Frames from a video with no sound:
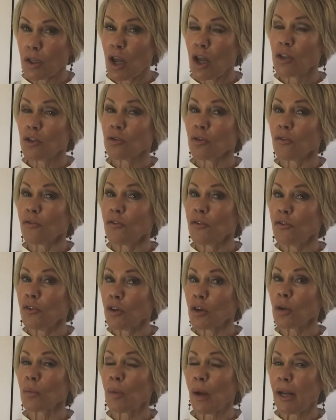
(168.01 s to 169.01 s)
So if
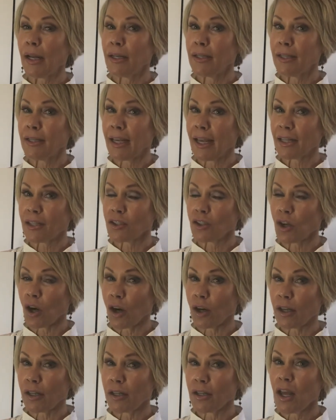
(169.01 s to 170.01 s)
you're ready to get
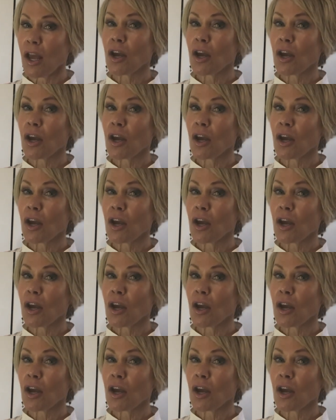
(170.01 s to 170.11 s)
started,